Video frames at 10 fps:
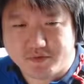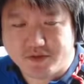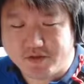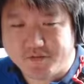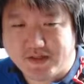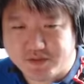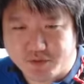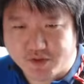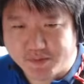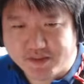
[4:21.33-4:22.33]
defense,
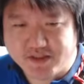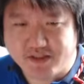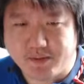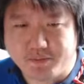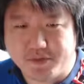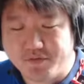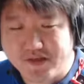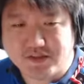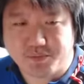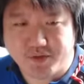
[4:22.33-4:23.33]
which means he can
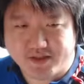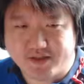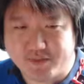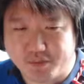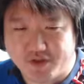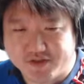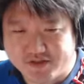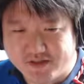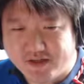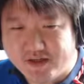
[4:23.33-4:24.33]
defense break the boss.
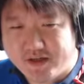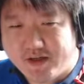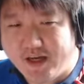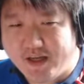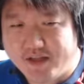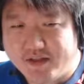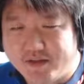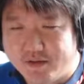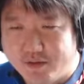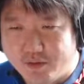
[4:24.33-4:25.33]
And
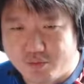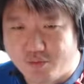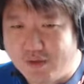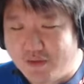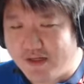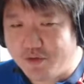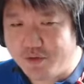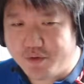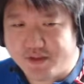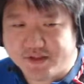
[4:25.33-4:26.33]
what I
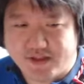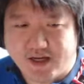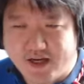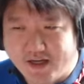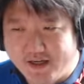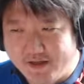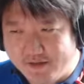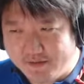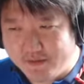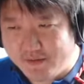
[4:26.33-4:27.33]
do is I
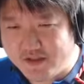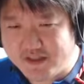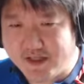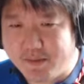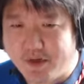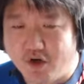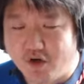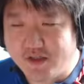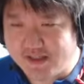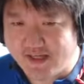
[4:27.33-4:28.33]
disable all
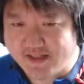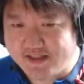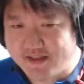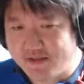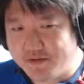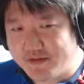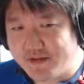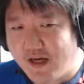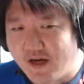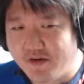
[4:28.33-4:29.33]
his other skills.
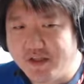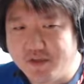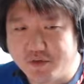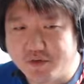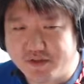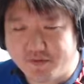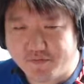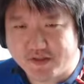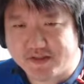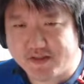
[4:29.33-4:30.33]
I only use the
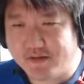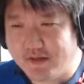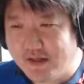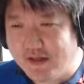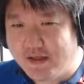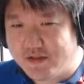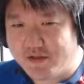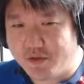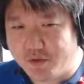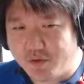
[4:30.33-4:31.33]
first skill.
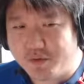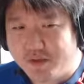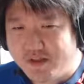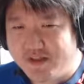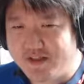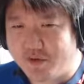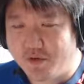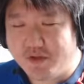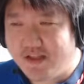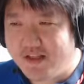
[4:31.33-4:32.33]
So he's
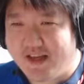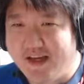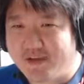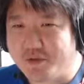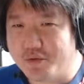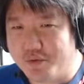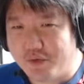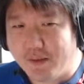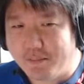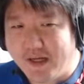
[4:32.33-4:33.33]
only there
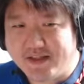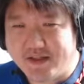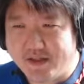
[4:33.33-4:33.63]
to apply the